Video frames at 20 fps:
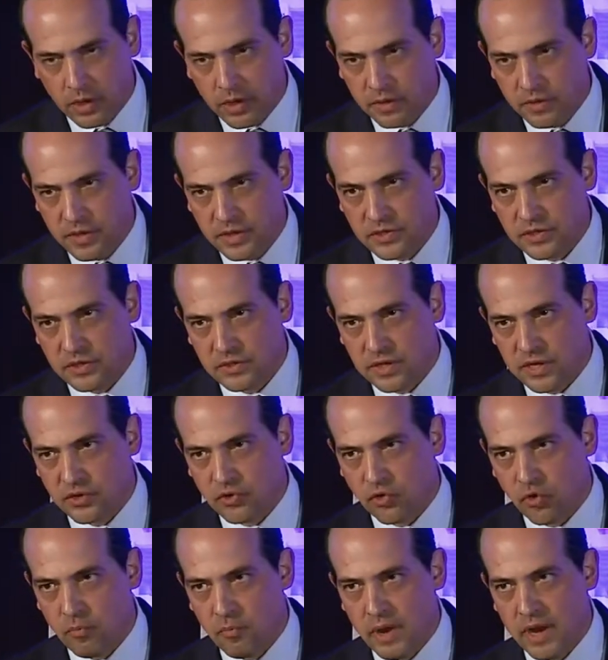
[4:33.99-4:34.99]
This is a
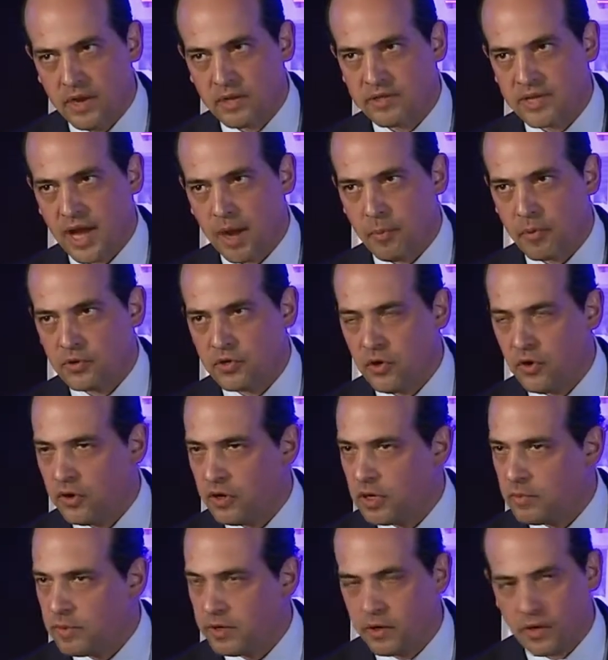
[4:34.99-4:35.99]
tremendous
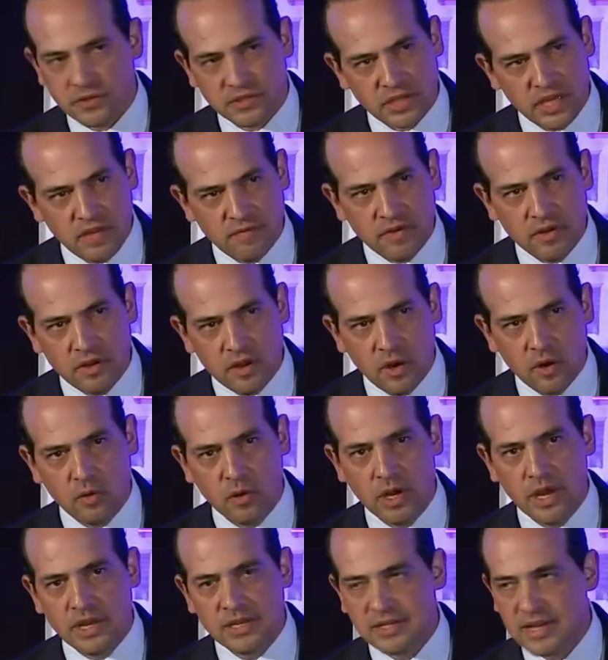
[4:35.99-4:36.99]
opportunity because even though
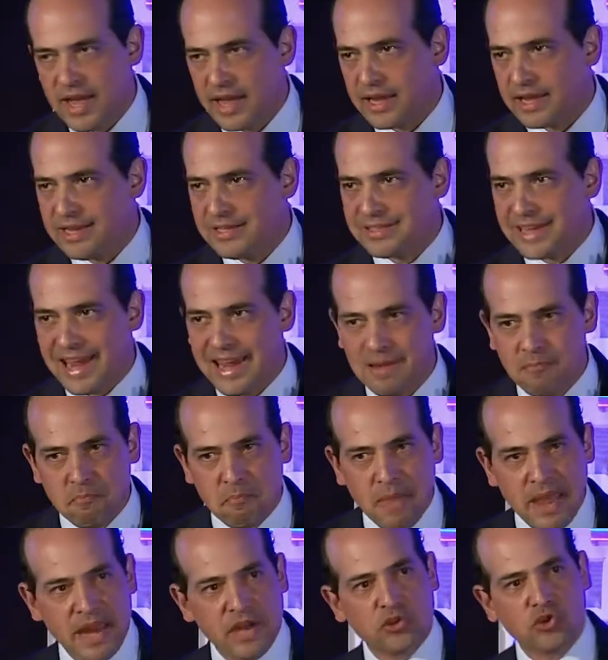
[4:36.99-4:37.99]
tech is a
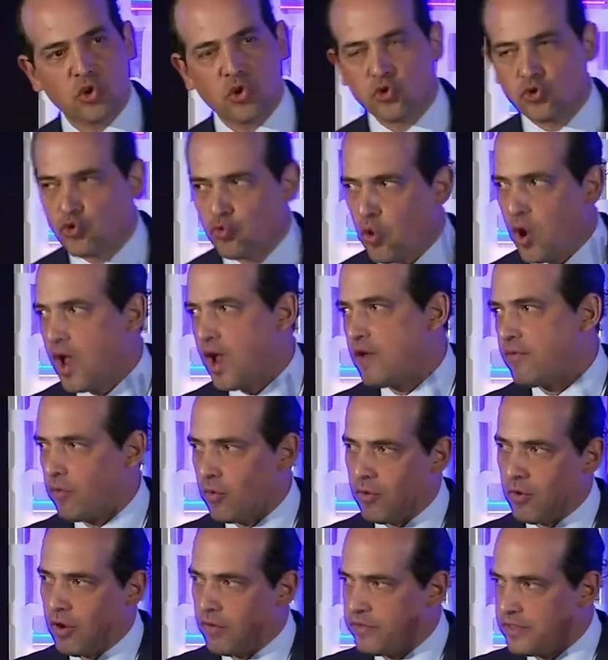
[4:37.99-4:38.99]
major
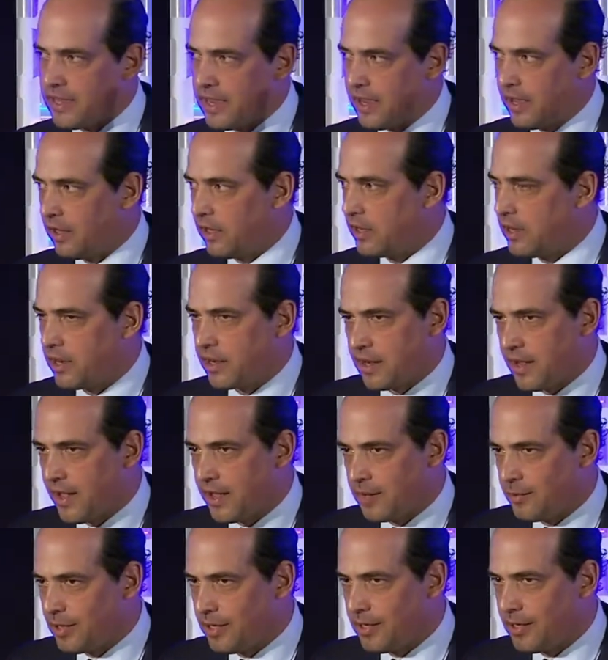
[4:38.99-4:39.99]
driver of the LA
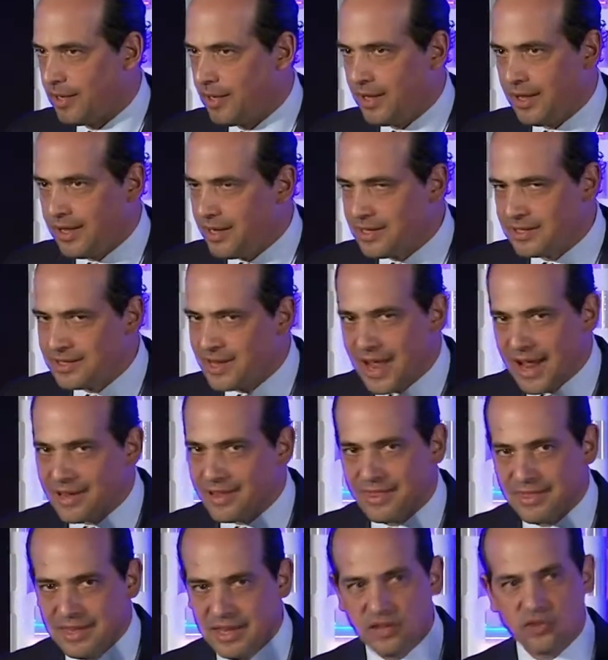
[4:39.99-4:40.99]
economy, it is not
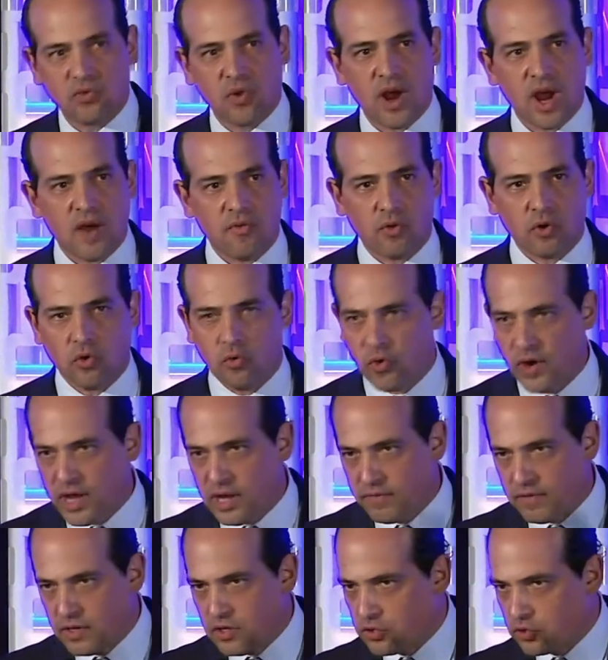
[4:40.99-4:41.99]
the driver.
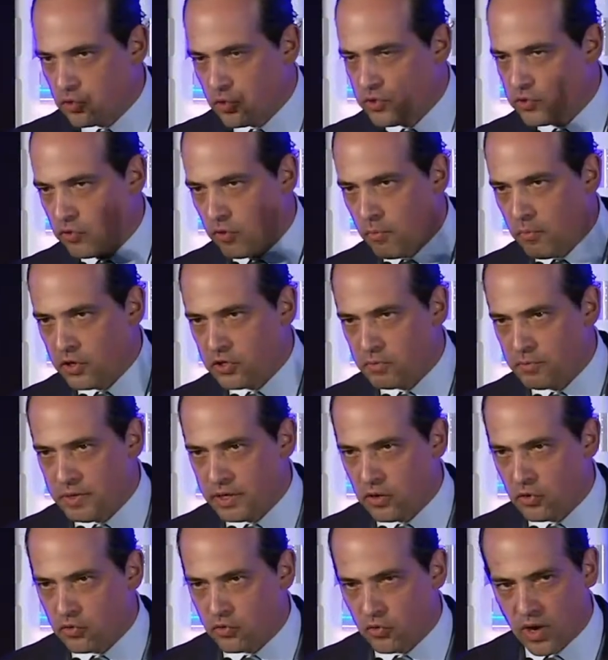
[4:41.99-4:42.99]
Creative industries are a much
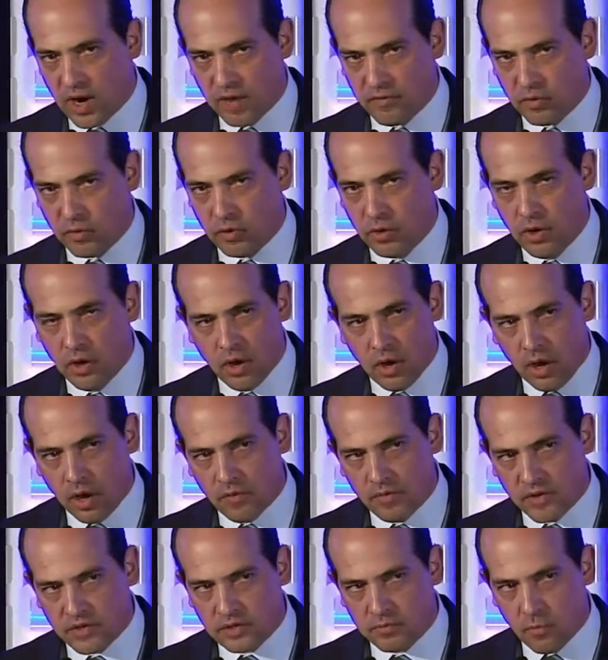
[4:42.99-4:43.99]
bigger driver of
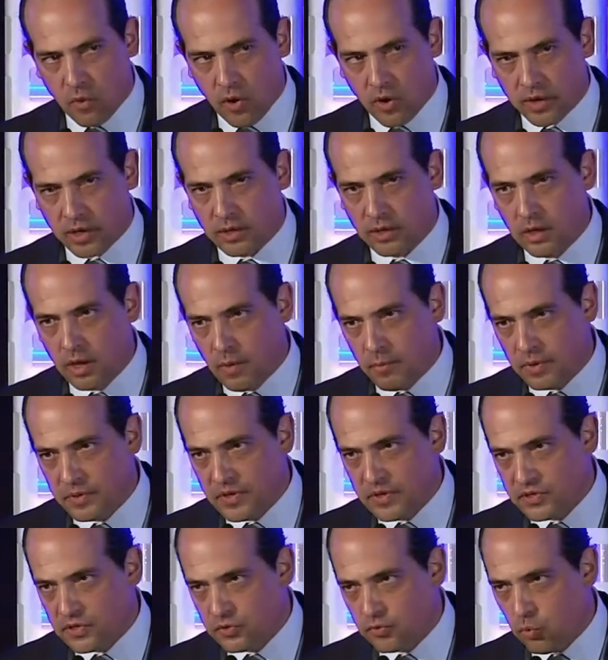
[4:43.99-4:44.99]
this market, but
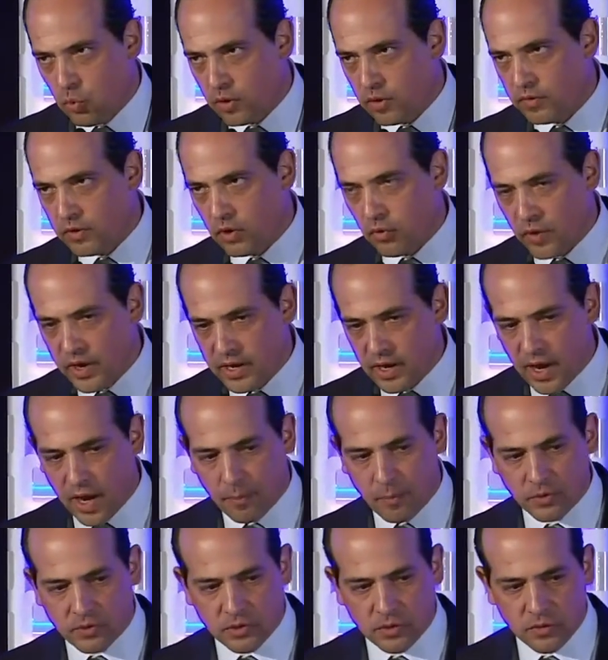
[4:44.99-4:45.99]
this is one of the great
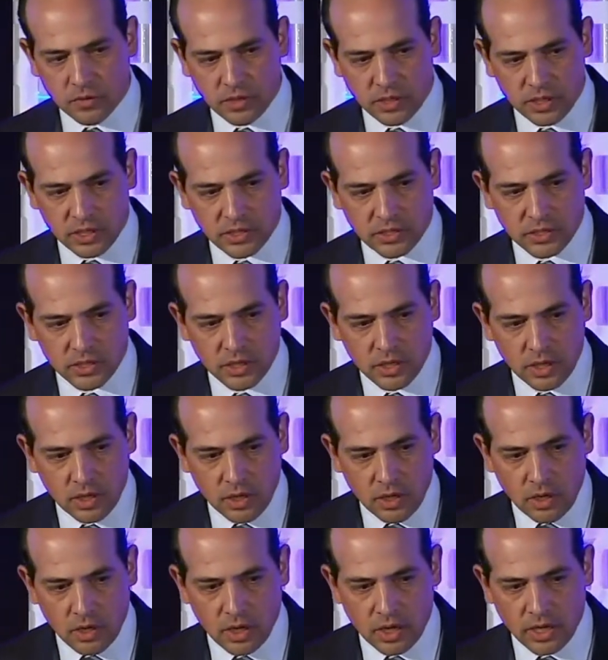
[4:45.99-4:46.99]
opportunities
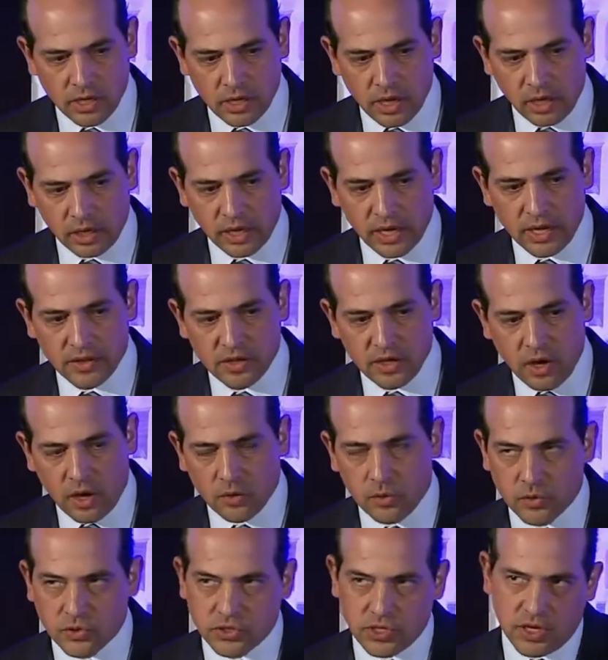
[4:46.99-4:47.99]
in LA. The
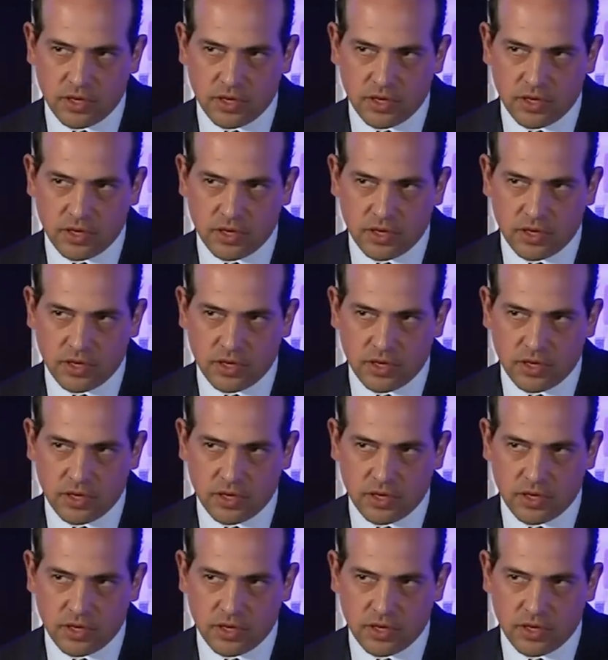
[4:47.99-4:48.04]
other